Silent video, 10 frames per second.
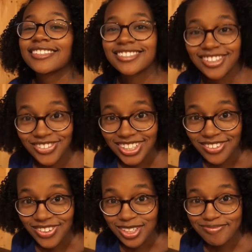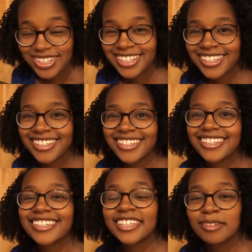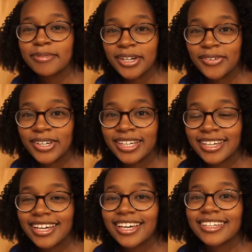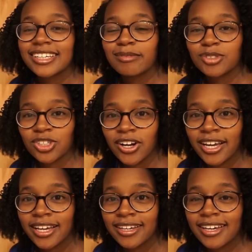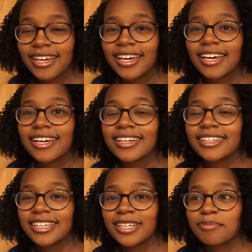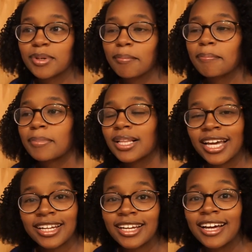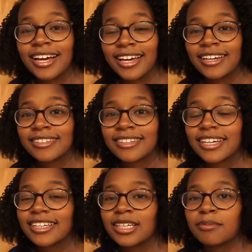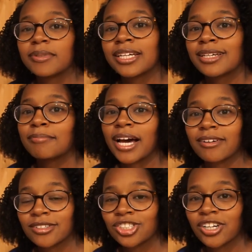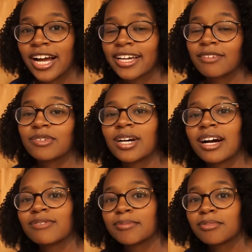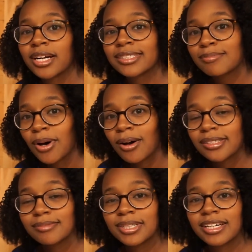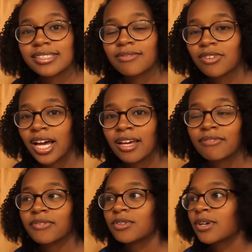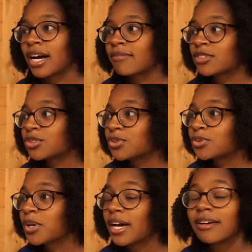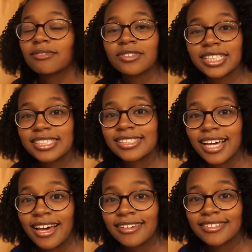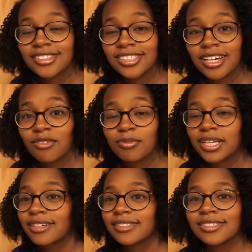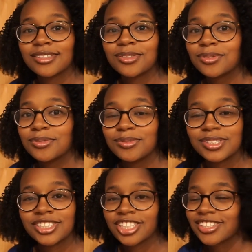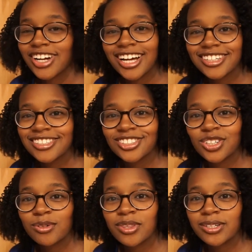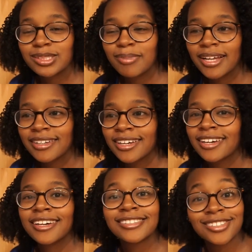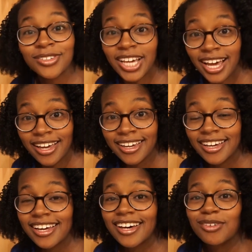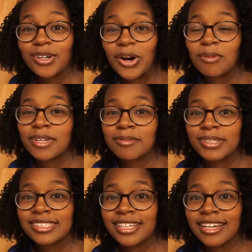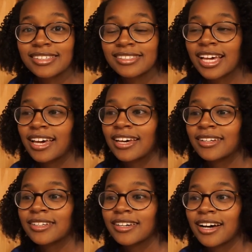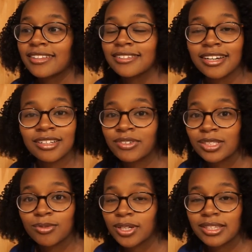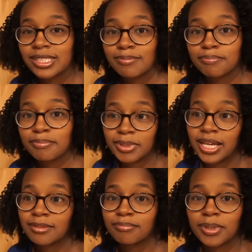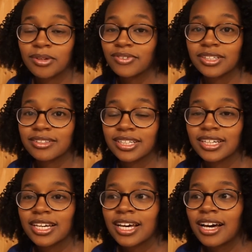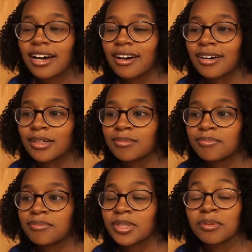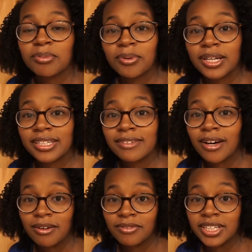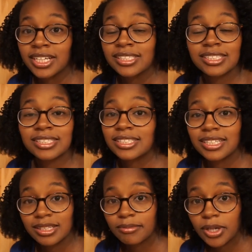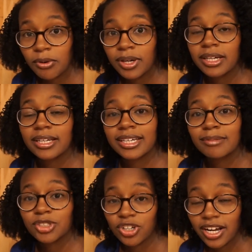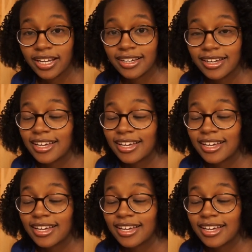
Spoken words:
Don't give up. Keep going. Keep trying. Keep planning ahead. Keep getting back on track. If you have to press pause because of life, if you have to reset yourself because you just are out of control with your spending, it's okay. We all make mistakes, and none of us work this plan perfectly. The point of it is just to keep going, keep trying.